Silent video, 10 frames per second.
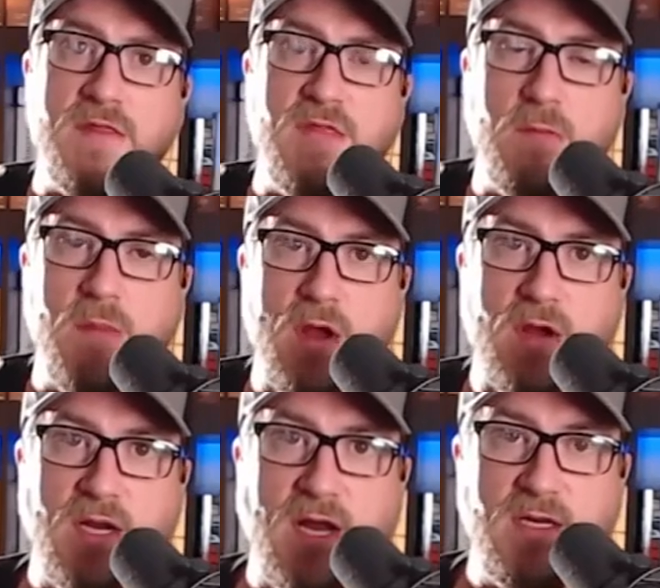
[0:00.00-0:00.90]
the
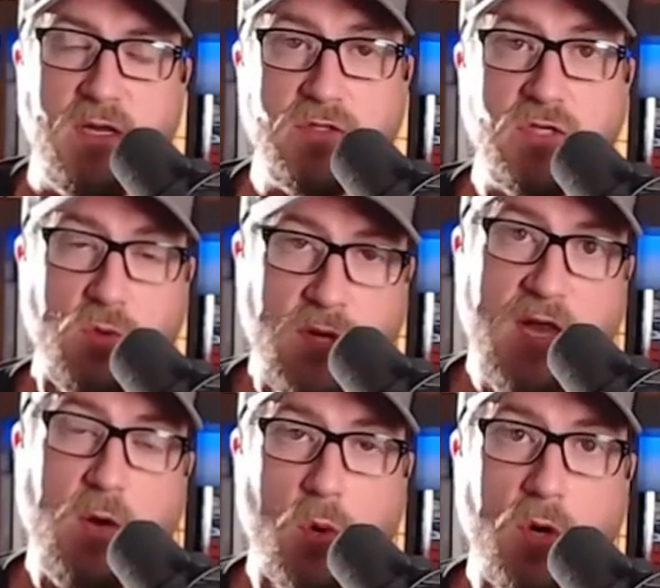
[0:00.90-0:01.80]
American ideal to
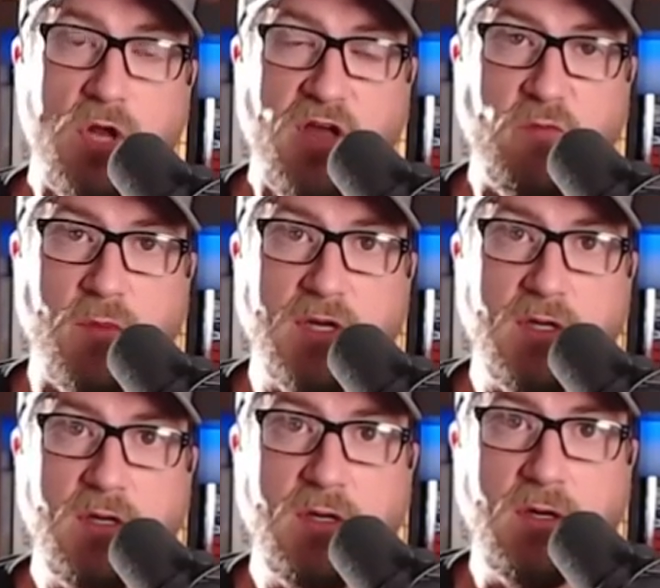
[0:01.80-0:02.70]
create a world government?
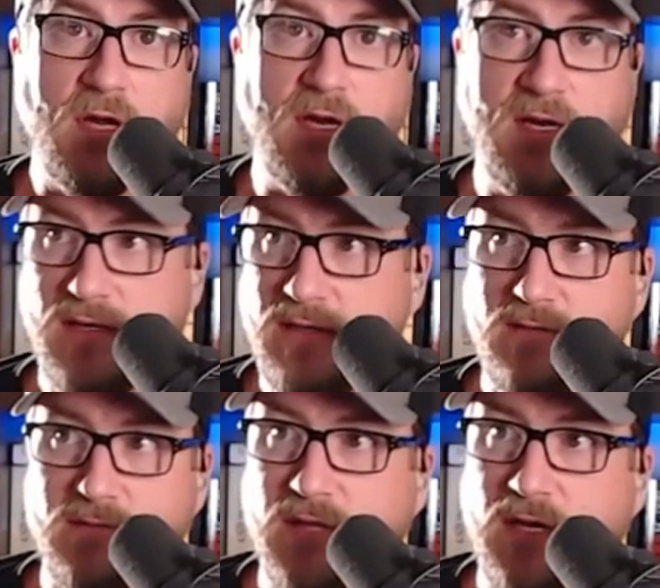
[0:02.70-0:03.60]
And he
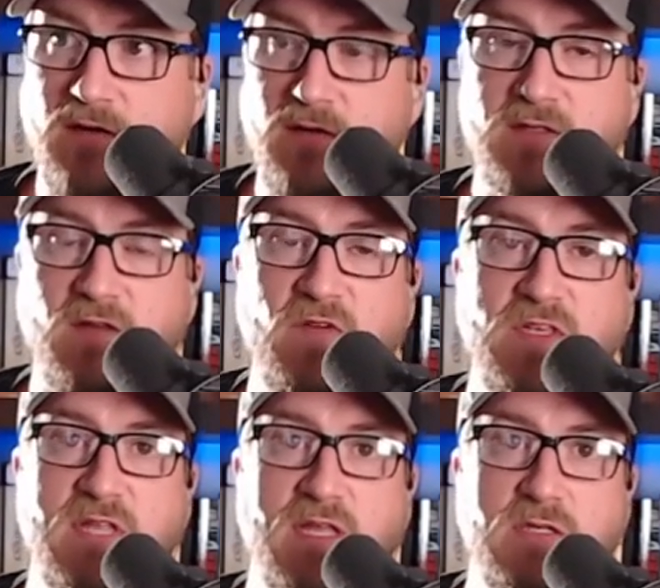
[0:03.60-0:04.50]
said, if he
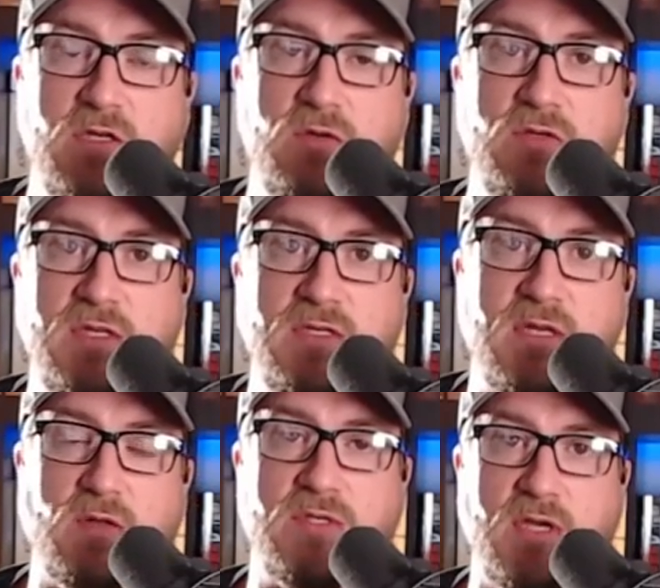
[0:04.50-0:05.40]
stands accused, he's
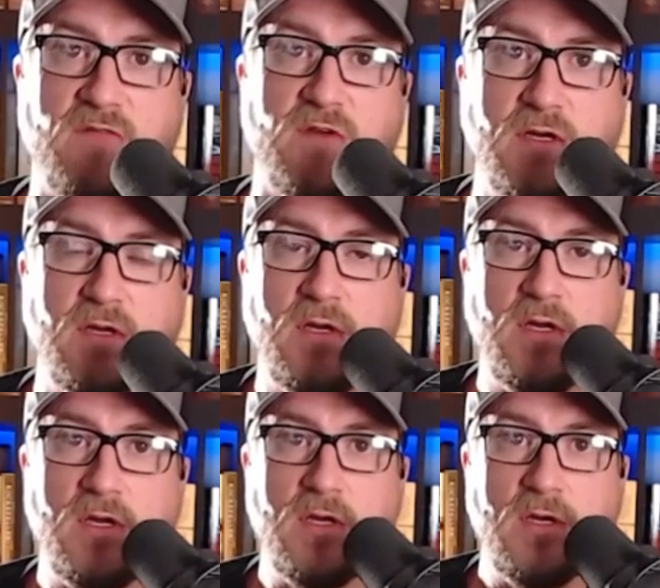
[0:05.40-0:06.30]
guilty of it.
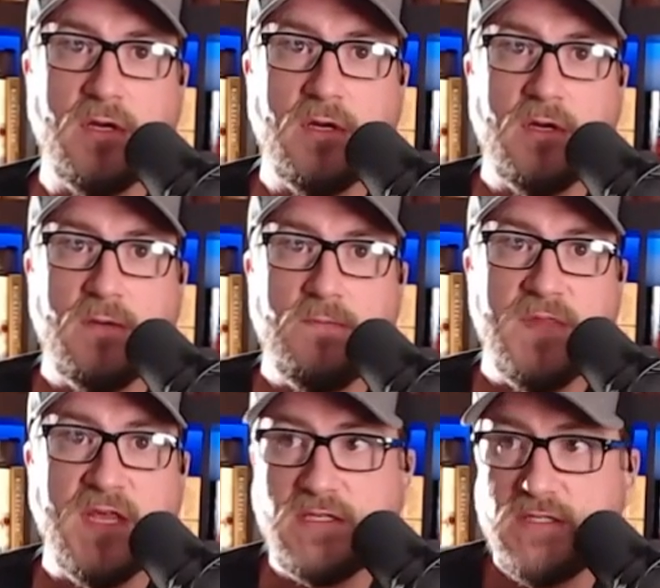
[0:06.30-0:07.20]

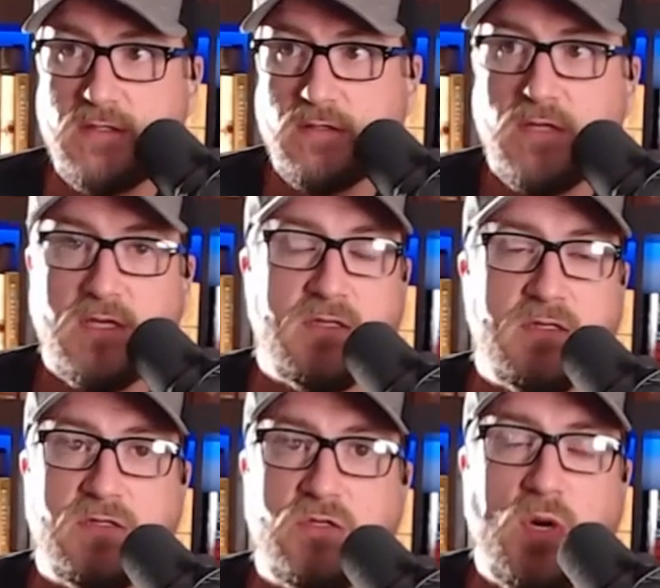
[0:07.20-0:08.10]
This
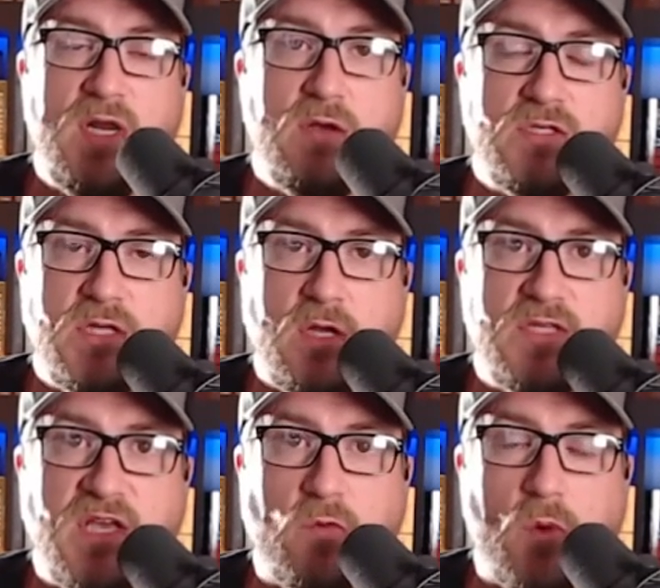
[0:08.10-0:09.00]
is 20 years ago.
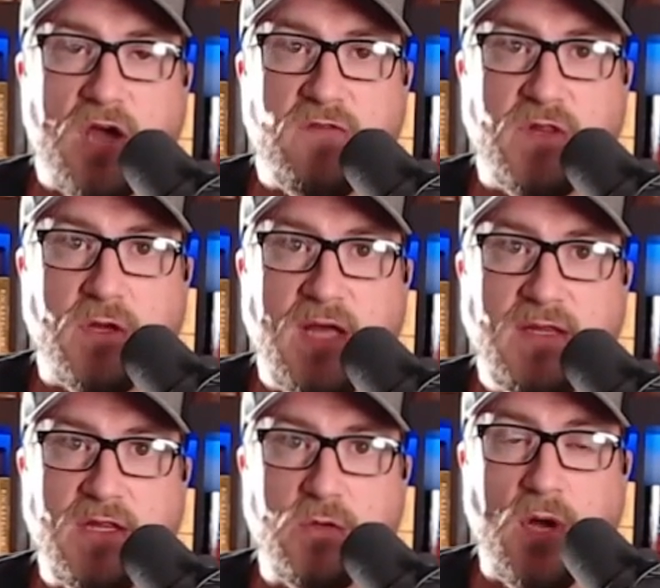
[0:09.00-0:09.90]
David Rockefeller had
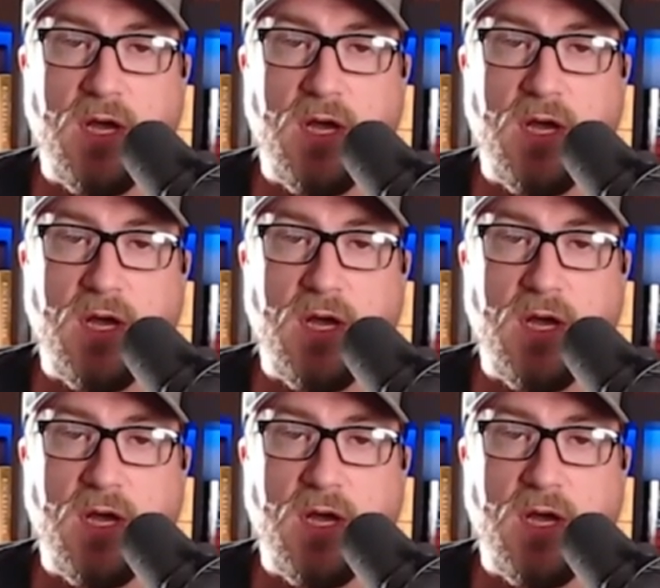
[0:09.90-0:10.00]
that to write.